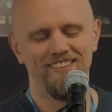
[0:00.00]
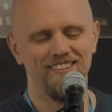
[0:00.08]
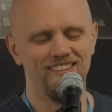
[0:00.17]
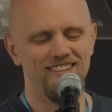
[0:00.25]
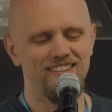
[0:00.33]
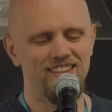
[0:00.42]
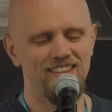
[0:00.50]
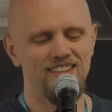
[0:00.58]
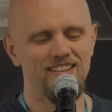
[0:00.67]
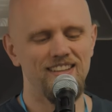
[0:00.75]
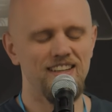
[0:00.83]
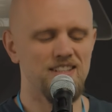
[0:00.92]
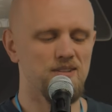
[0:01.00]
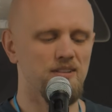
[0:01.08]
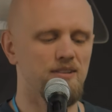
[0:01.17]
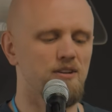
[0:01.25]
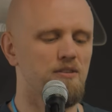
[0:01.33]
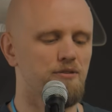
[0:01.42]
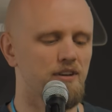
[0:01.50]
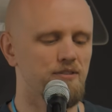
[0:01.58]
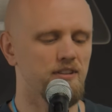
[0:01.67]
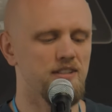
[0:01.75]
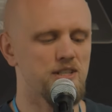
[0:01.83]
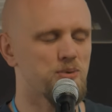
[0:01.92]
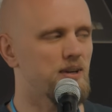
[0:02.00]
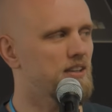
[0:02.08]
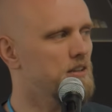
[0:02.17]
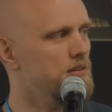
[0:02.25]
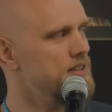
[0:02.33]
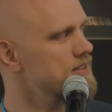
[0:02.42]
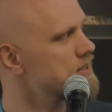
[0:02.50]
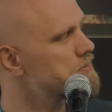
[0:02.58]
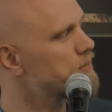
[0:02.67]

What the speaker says: they get to live on forever in Serenity OS,